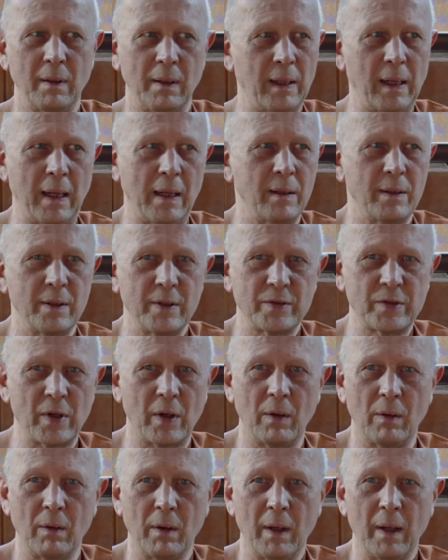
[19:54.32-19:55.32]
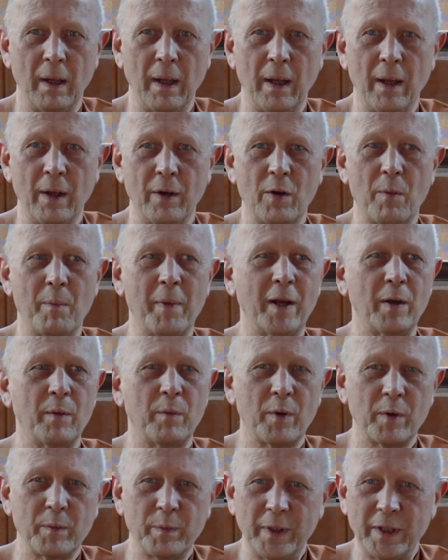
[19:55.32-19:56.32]
Yeah? So, no matter
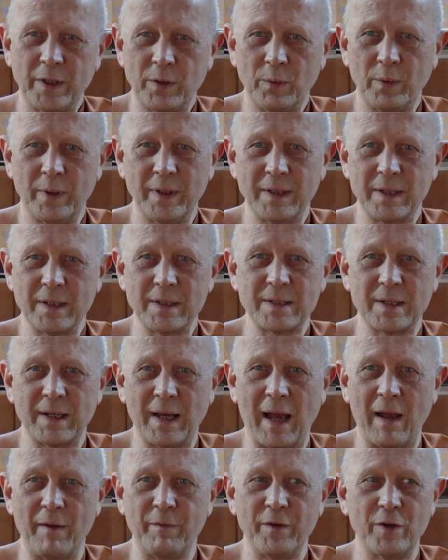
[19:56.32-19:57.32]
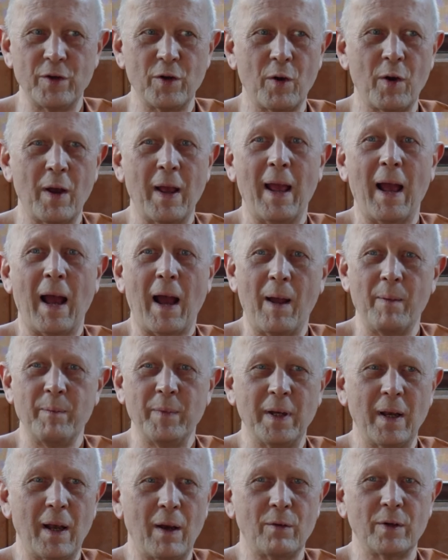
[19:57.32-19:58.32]
what we do in this life, you know, I
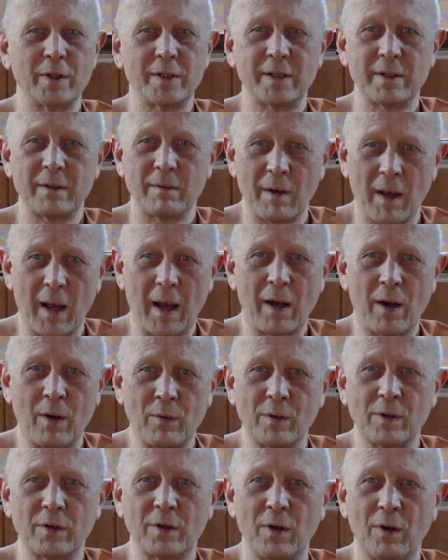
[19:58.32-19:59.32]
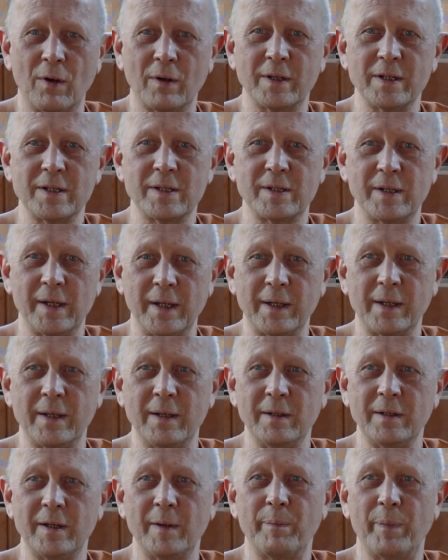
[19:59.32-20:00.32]
mean, our, our clock is
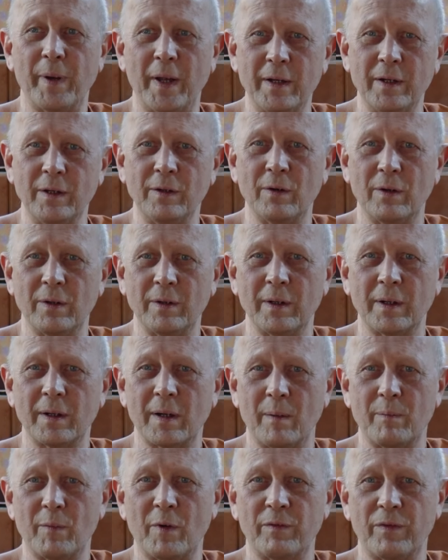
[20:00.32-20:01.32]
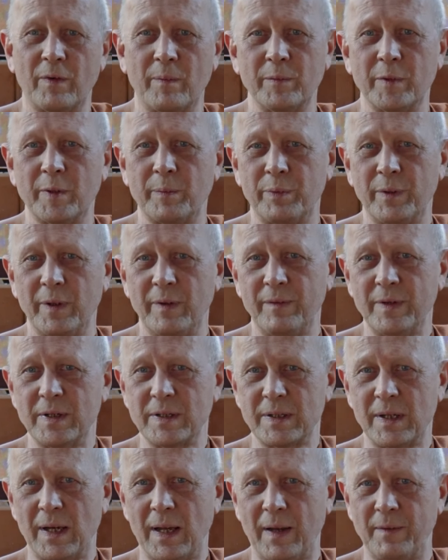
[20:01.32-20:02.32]
ticking depending on the karma from the
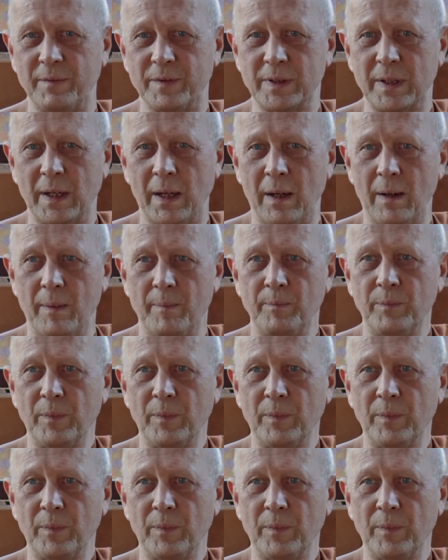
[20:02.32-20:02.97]
previous lives, yeah?